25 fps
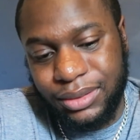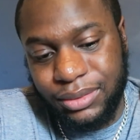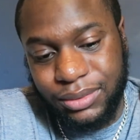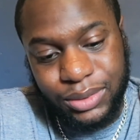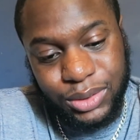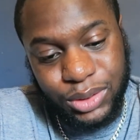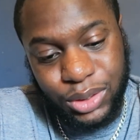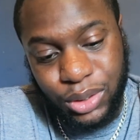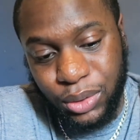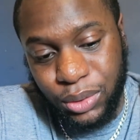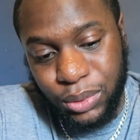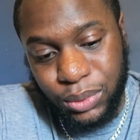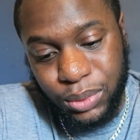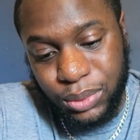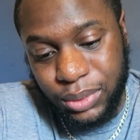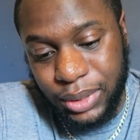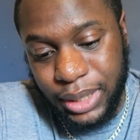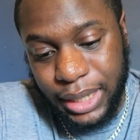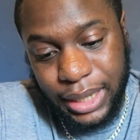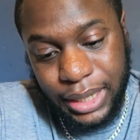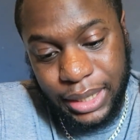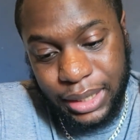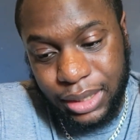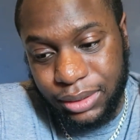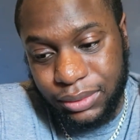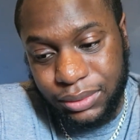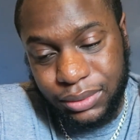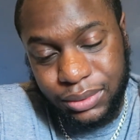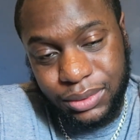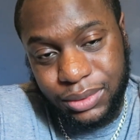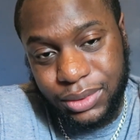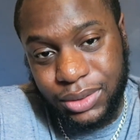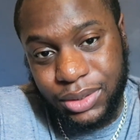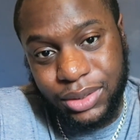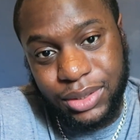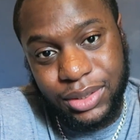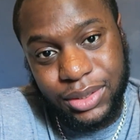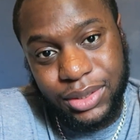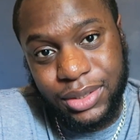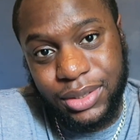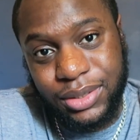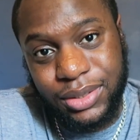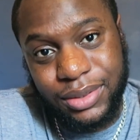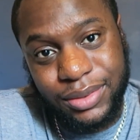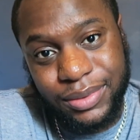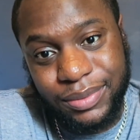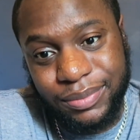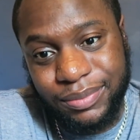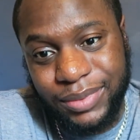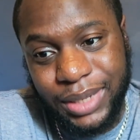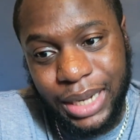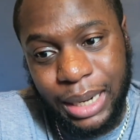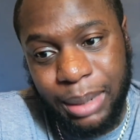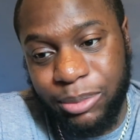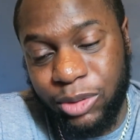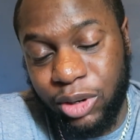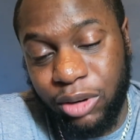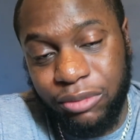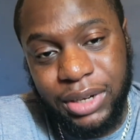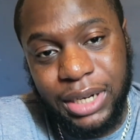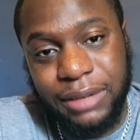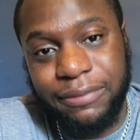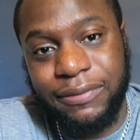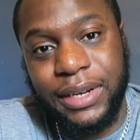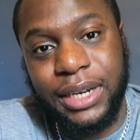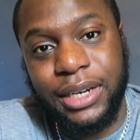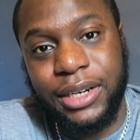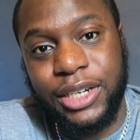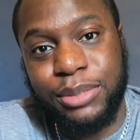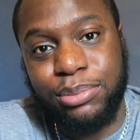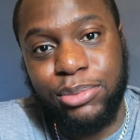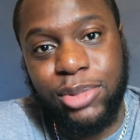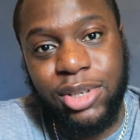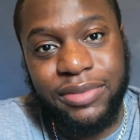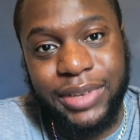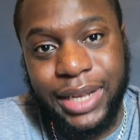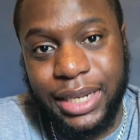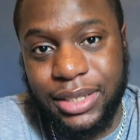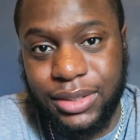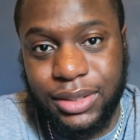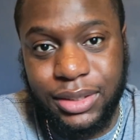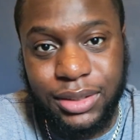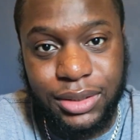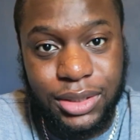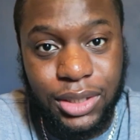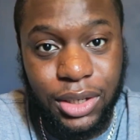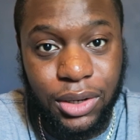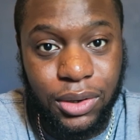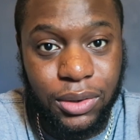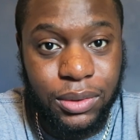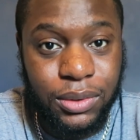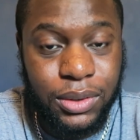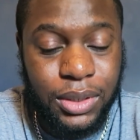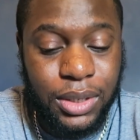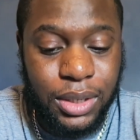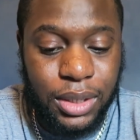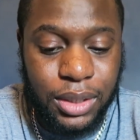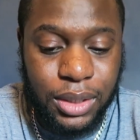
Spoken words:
So yeah, just, I'm not really feeling this movie, as you can tell.